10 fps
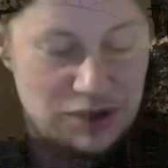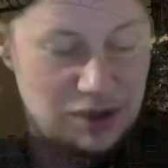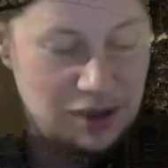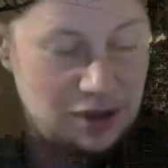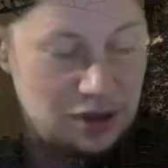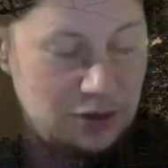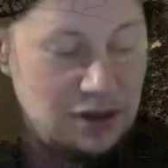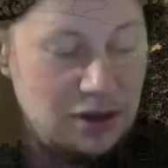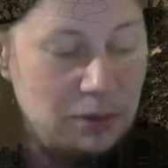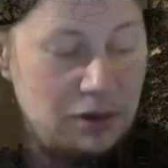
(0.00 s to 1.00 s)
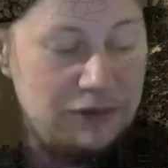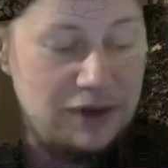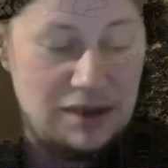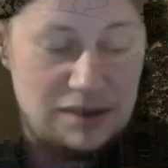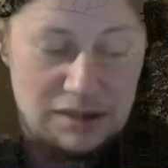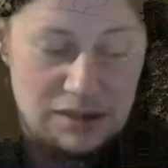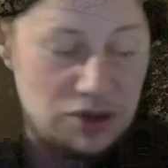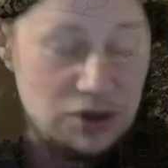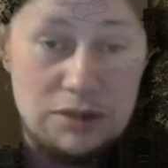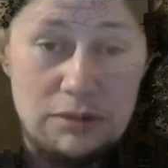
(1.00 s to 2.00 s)
in a great number of cases such
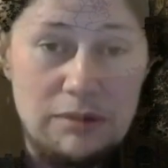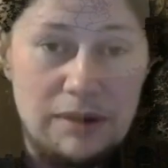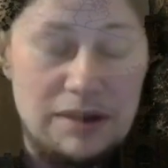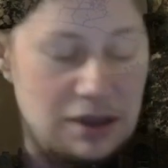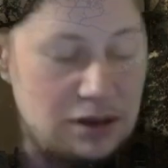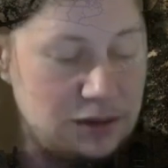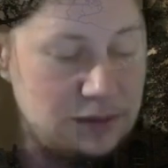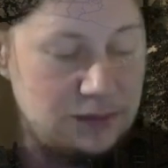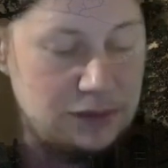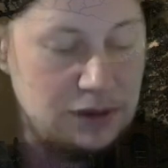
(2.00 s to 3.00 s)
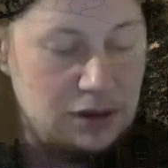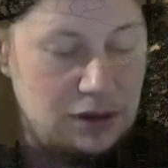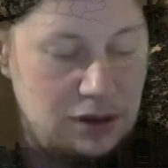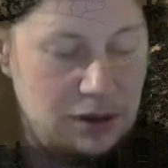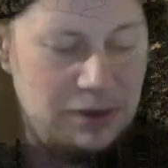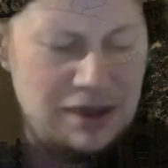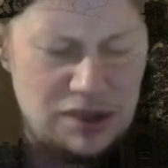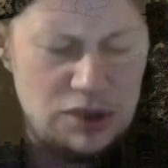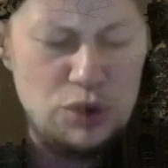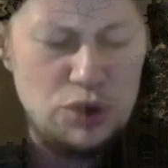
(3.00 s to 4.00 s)
as your own, my dear. Please do try